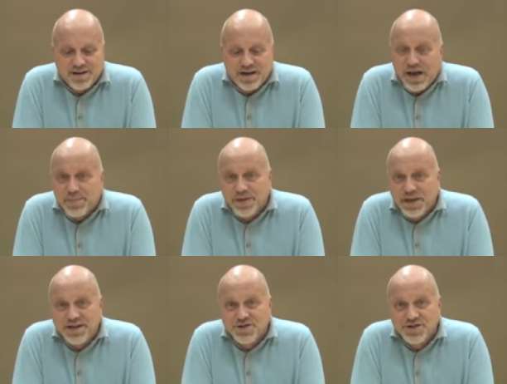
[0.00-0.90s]
an
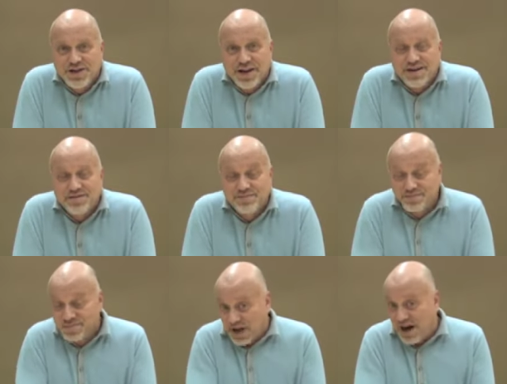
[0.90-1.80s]
application had
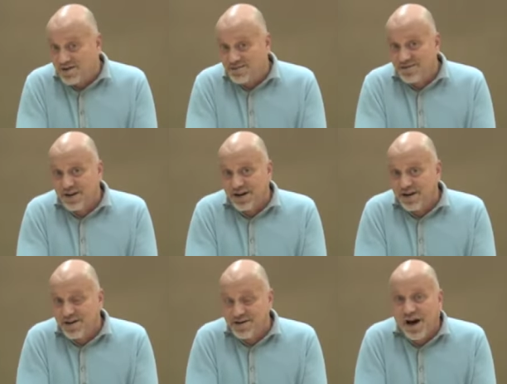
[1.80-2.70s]
gotten
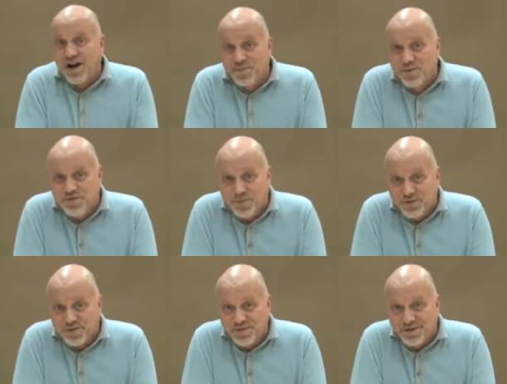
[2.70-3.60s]
a, a
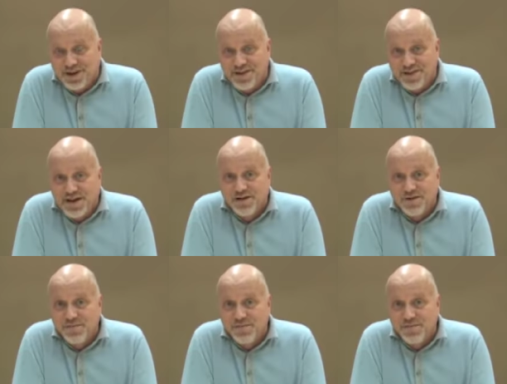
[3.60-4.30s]
non-approvable uh, letter,